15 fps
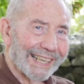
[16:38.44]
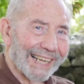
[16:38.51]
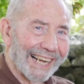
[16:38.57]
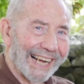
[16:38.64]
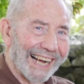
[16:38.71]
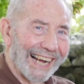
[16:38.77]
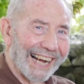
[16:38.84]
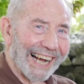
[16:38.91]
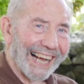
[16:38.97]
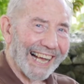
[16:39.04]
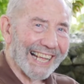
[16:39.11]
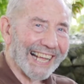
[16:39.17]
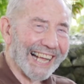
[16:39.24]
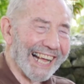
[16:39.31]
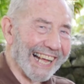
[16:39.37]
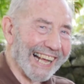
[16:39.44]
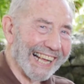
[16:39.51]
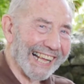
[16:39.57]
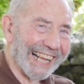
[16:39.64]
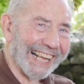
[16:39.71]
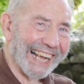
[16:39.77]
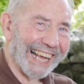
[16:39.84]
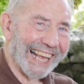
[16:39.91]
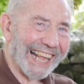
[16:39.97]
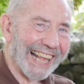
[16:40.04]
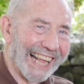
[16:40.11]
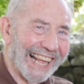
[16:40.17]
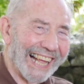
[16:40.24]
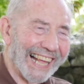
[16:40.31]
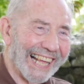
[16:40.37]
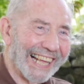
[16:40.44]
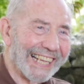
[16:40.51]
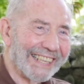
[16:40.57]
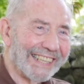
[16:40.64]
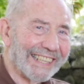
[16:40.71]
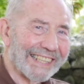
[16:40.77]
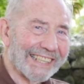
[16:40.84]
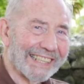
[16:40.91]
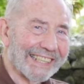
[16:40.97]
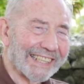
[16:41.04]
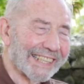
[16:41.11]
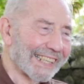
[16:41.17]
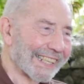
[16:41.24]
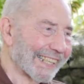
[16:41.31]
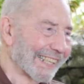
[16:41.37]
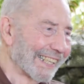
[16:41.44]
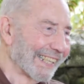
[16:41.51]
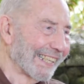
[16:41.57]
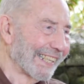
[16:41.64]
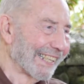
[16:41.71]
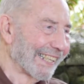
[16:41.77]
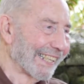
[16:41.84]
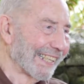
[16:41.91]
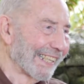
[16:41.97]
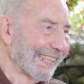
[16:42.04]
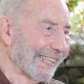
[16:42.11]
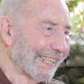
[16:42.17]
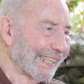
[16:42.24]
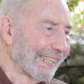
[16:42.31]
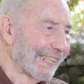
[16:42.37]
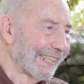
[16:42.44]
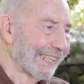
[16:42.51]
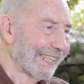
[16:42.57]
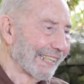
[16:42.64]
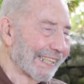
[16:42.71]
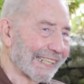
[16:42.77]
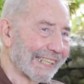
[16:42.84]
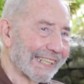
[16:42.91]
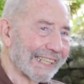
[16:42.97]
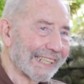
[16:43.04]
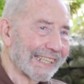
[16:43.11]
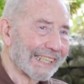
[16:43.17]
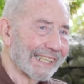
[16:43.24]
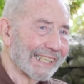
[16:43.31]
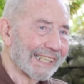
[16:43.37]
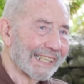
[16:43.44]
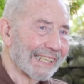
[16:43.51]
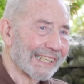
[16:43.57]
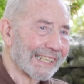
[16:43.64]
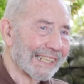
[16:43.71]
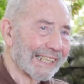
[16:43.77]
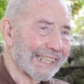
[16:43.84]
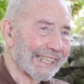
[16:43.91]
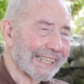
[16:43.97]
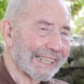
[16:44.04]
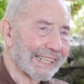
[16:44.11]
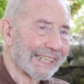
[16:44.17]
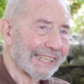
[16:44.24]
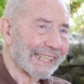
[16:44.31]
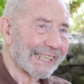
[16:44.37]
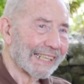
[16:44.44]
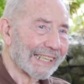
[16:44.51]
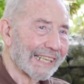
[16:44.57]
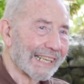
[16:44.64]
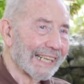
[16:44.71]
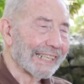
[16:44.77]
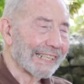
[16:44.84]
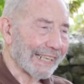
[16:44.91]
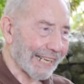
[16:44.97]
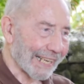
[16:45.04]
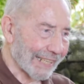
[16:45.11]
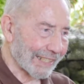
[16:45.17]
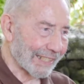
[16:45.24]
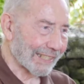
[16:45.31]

Right. Did we have were there some Solomon Islanders joining SSF and PNG at that time?